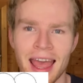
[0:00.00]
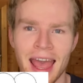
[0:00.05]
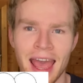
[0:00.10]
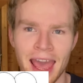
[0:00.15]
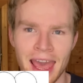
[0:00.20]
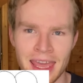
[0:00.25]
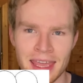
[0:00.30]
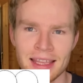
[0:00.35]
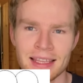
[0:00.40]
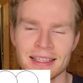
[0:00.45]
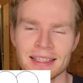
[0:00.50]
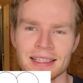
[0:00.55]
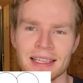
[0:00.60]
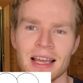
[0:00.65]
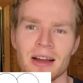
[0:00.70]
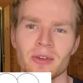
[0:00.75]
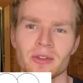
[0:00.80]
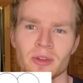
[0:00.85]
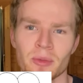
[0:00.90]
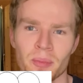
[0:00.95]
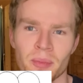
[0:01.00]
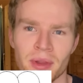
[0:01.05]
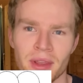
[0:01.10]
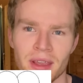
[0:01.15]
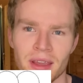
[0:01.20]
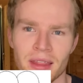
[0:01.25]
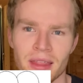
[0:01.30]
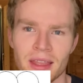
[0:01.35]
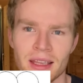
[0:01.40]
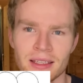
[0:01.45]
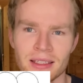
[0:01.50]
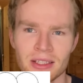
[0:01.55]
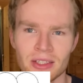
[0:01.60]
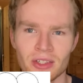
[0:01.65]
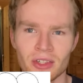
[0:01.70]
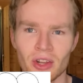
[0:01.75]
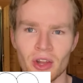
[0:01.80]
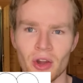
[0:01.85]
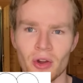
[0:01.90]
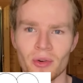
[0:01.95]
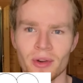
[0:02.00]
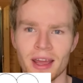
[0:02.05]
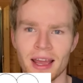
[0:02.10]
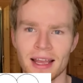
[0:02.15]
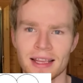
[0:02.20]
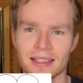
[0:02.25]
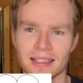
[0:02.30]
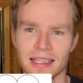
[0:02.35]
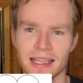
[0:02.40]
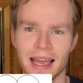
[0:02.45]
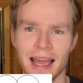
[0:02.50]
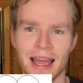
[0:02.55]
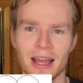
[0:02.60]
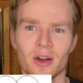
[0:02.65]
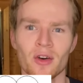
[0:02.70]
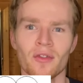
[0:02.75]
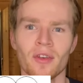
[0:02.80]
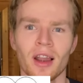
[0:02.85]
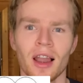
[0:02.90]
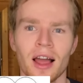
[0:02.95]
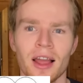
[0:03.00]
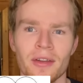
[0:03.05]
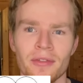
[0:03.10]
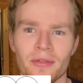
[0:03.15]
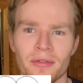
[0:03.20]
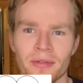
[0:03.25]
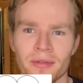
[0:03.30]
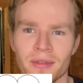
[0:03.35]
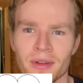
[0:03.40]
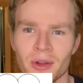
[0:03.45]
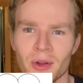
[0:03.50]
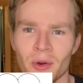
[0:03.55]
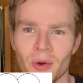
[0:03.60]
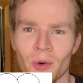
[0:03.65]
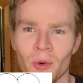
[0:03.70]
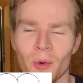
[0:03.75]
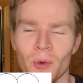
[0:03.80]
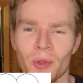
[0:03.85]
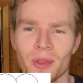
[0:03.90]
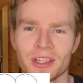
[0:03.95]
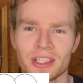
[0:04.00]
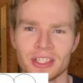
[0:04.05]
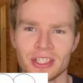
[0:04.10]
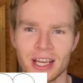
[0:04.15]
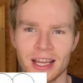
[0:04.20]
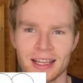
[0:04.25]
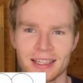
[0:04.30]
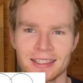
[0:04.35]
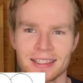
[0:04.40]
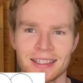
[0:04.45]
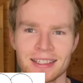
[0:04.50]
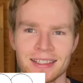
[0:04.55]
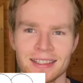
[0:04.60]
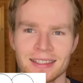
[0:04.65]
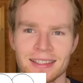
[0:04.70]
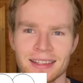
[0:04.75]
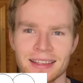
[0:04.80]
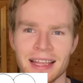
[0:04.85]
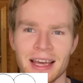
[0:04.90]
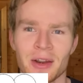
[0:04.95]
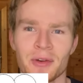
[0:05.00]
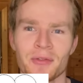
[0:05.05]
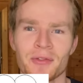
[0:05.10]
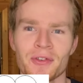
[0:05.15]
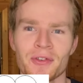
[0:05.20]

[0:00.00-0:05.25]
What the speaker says: 8 cells appear. This is known as the egg of life, or the genesis, that of